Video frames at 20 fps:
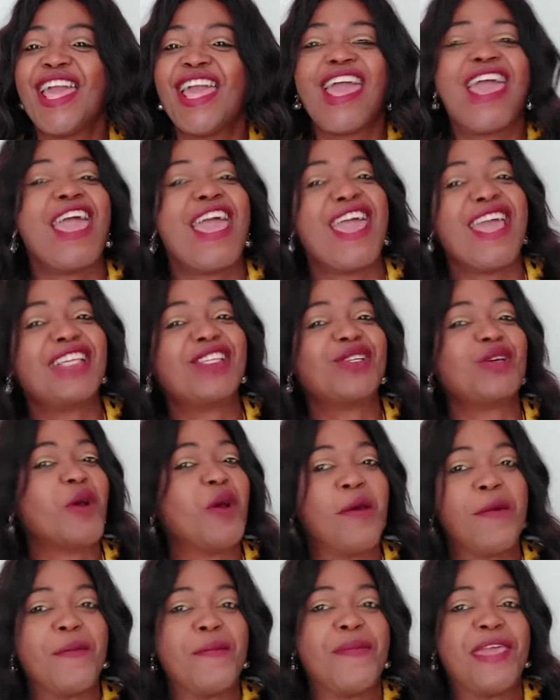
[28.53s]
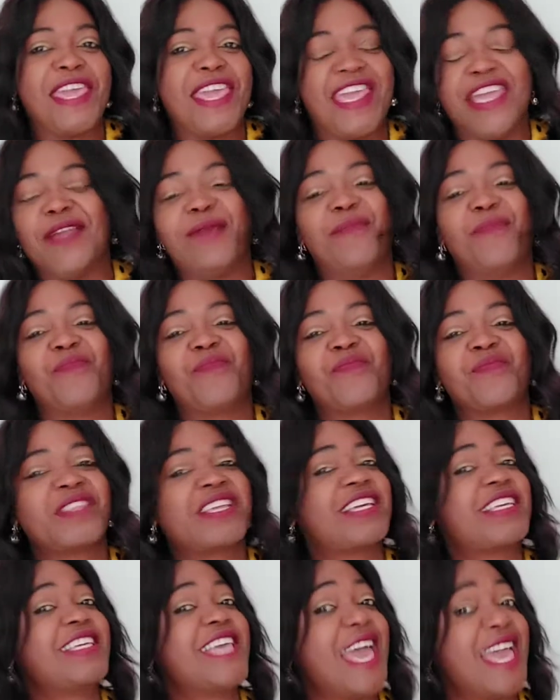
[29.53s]
H-O-B.
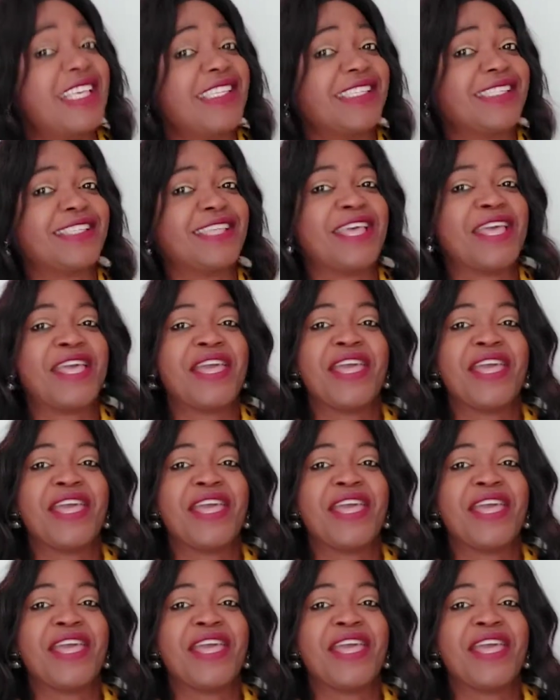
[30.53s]
Yes.